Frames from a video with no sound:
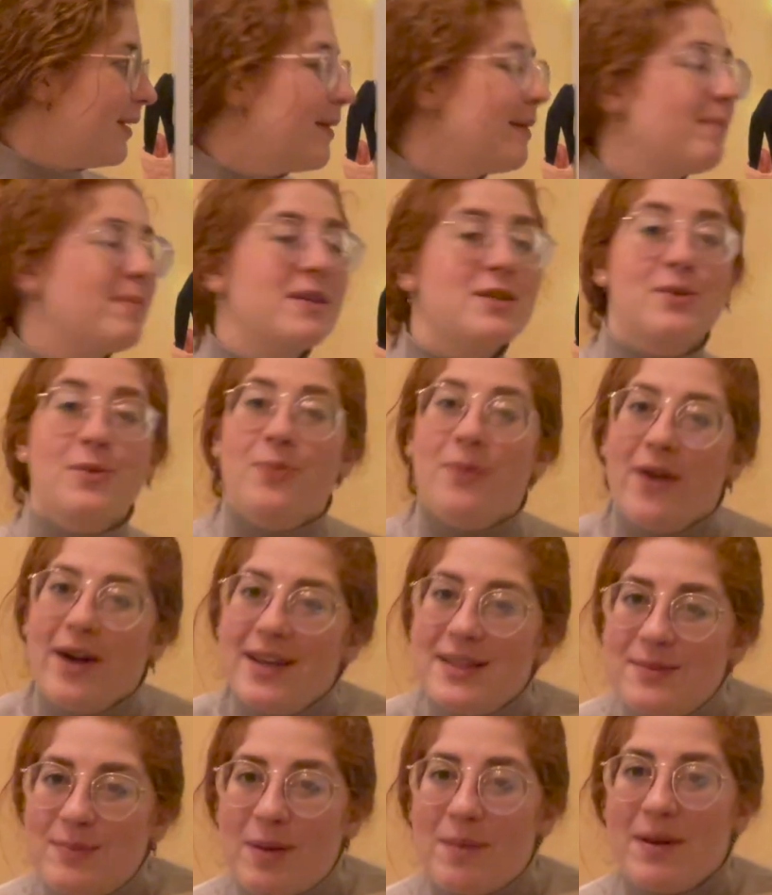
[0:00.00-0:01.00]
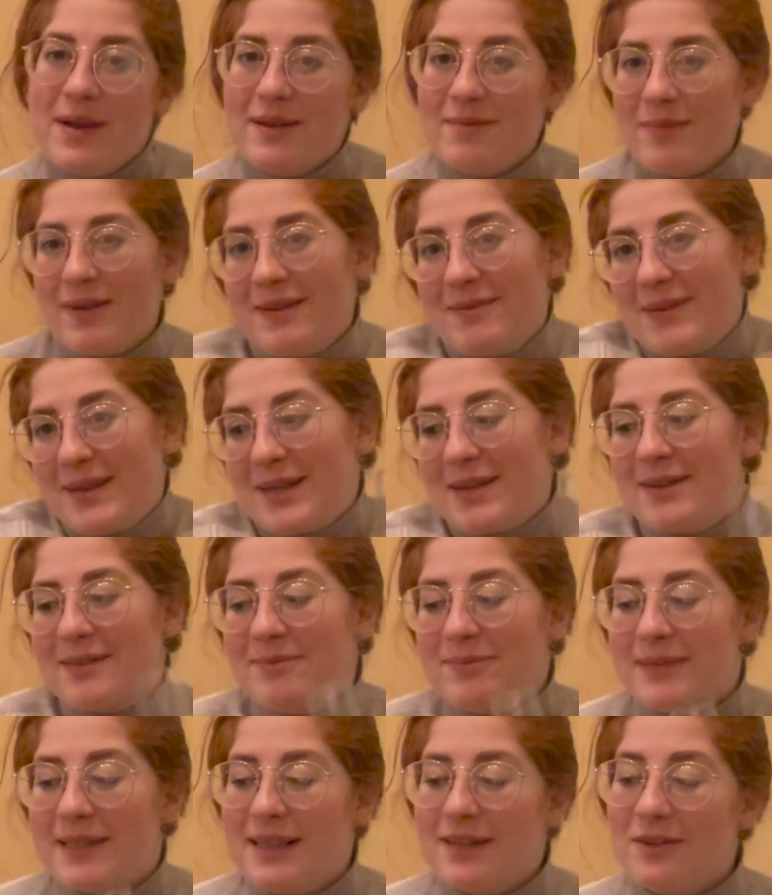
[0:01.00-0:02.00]
be surprised by my
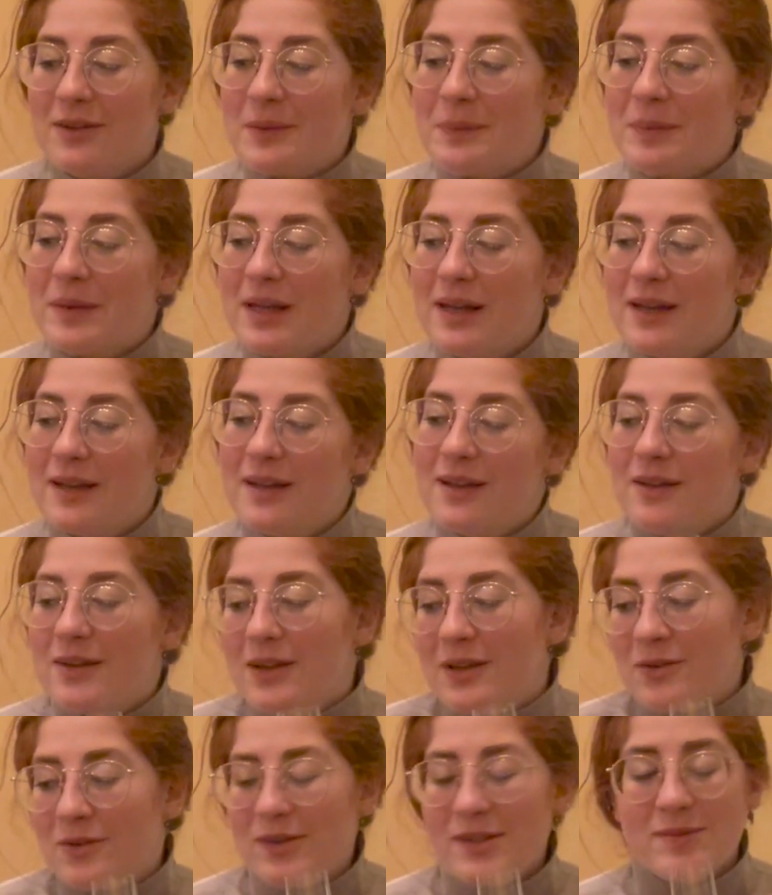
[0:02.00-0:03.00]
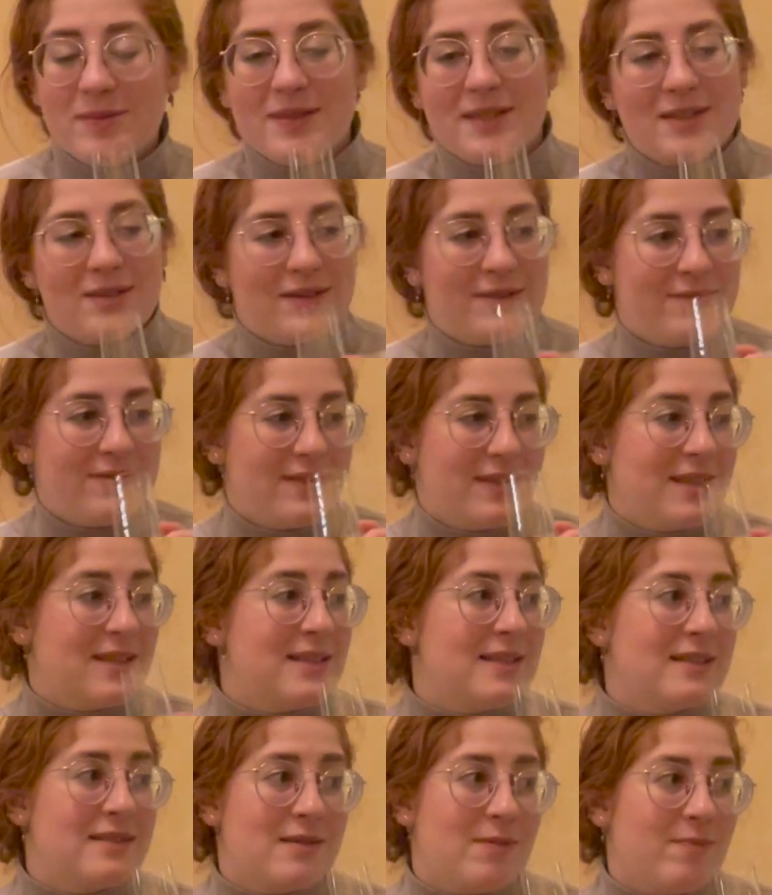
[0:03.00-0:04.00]
little Christmas gift. It's
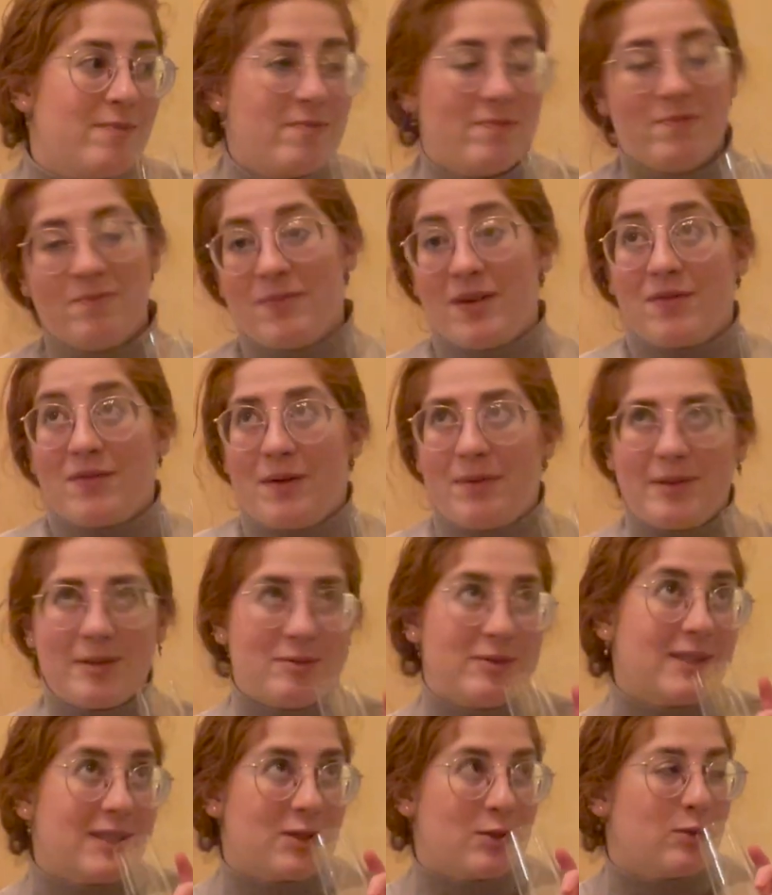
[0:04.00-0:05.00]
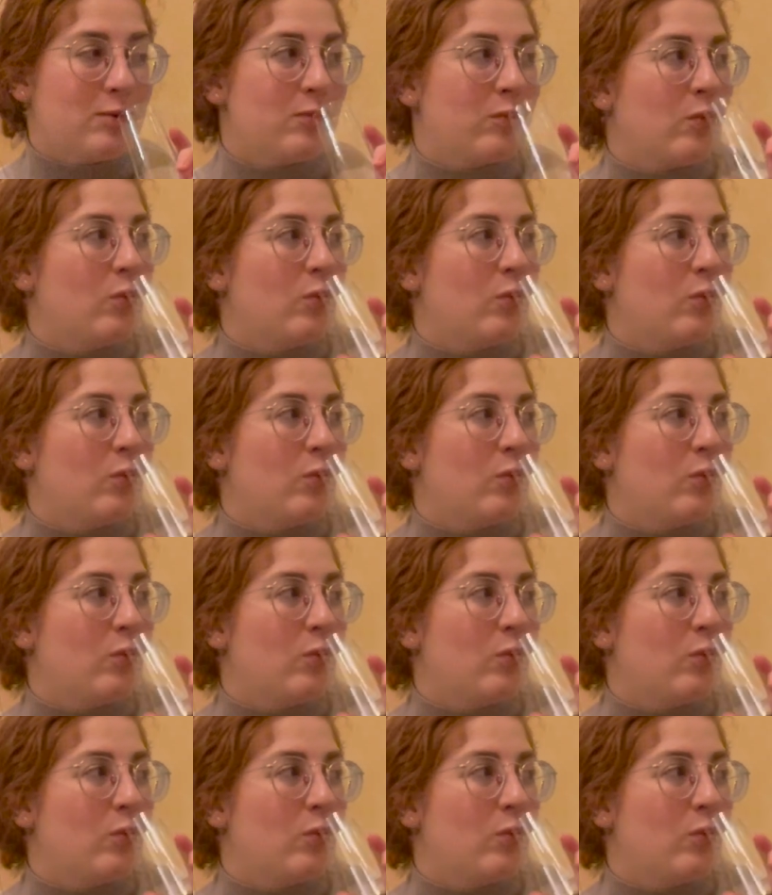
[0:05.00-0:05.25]
my favorite tradition.